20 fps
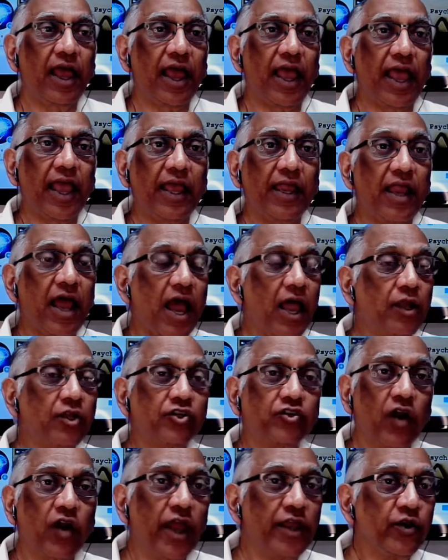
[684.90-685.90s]
and I
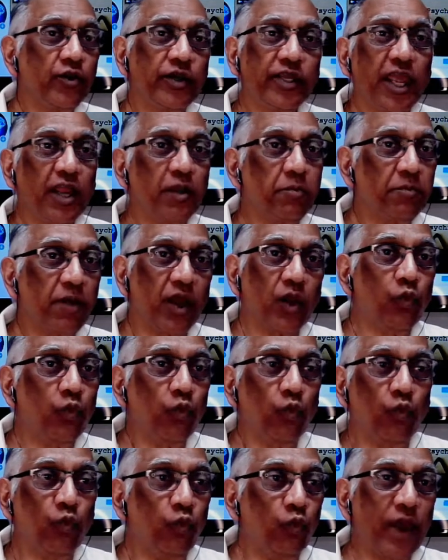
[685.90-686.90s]
try to get my
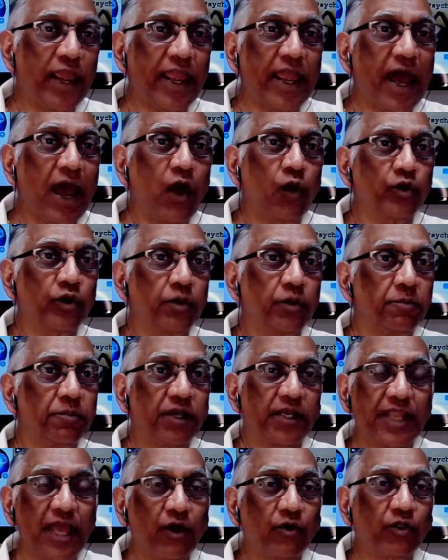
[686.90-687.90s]
way out,
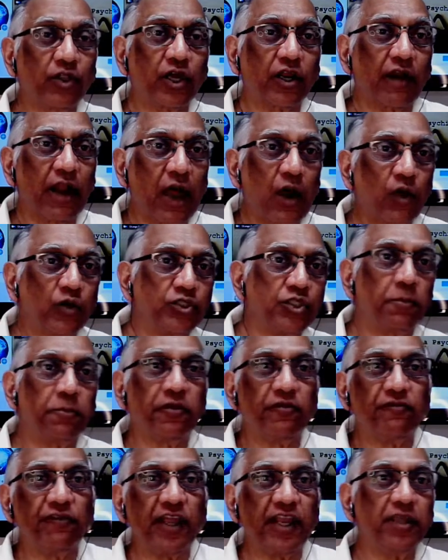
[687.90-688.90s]
but now the crowds are
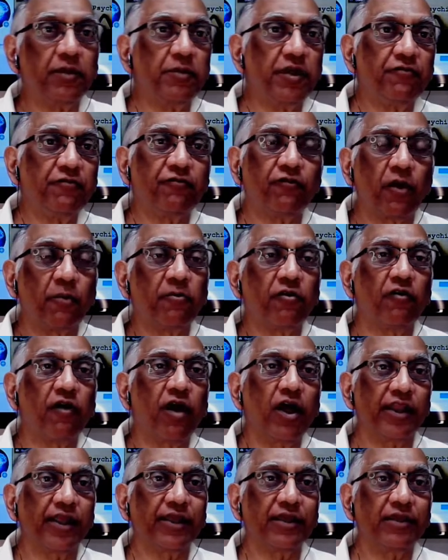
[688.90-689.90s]
preventing me from
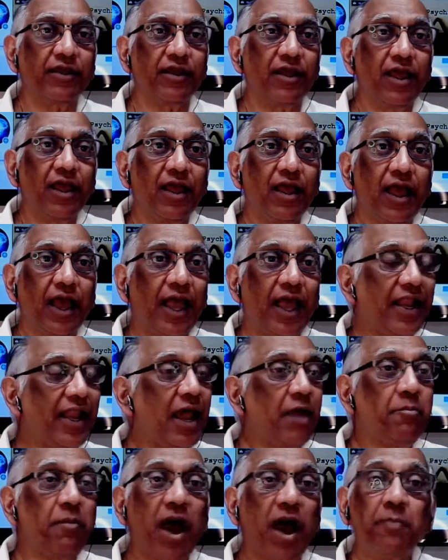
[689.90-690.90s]
running. Yeah. And
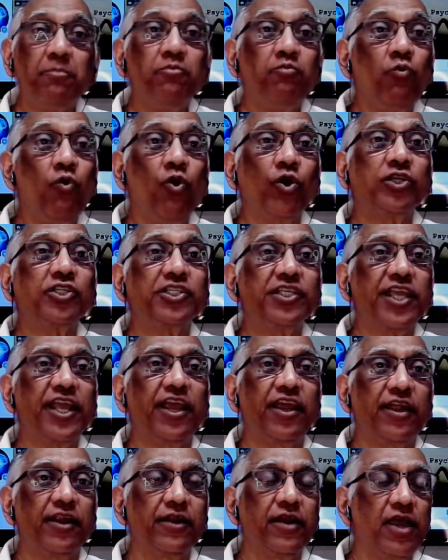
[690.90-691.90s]
I'm, I'm more
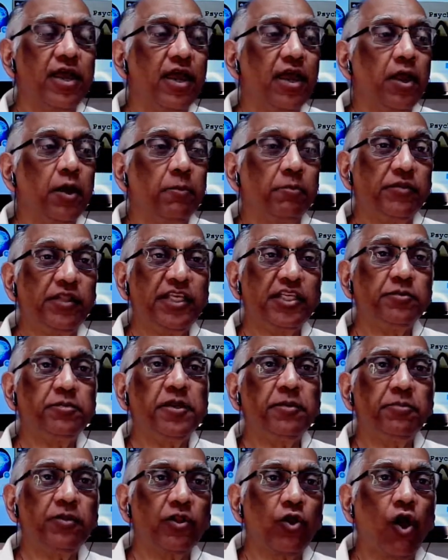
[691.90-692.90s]
scared. These
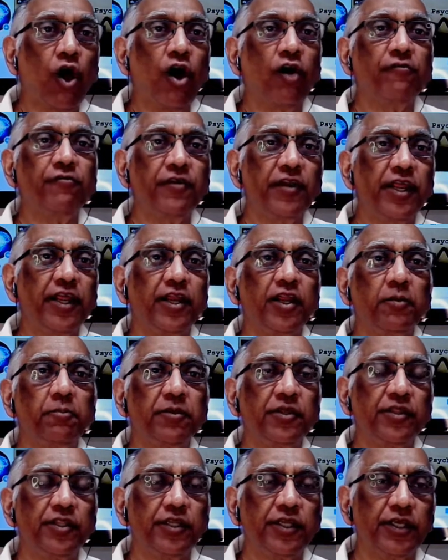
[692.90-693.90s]
people often end up
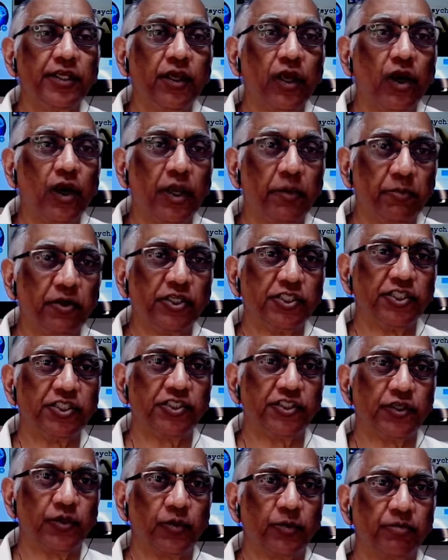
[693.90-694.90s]
in the
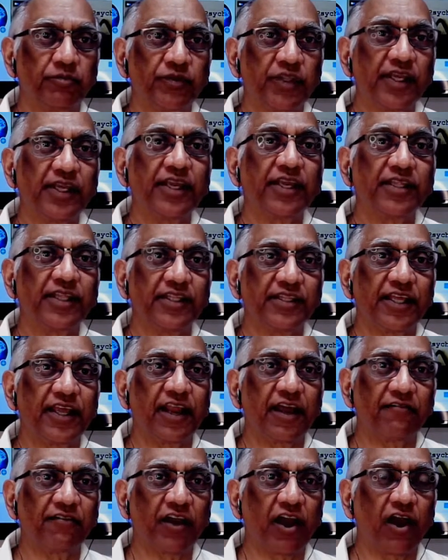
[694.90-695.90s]
emergency room thinking that they're
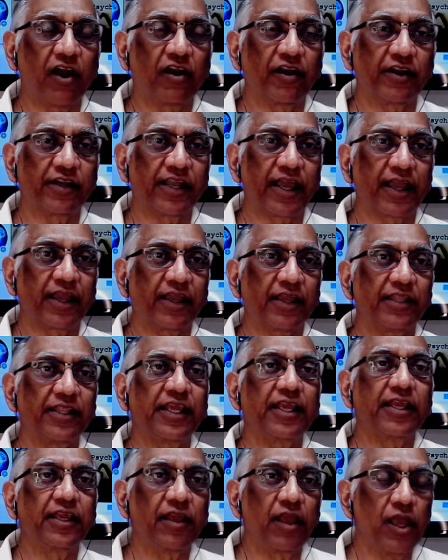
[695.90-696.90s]
having a heart attack. And
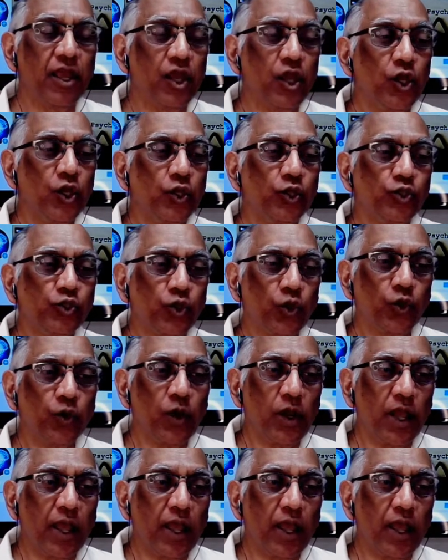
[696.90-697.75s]
yeah. so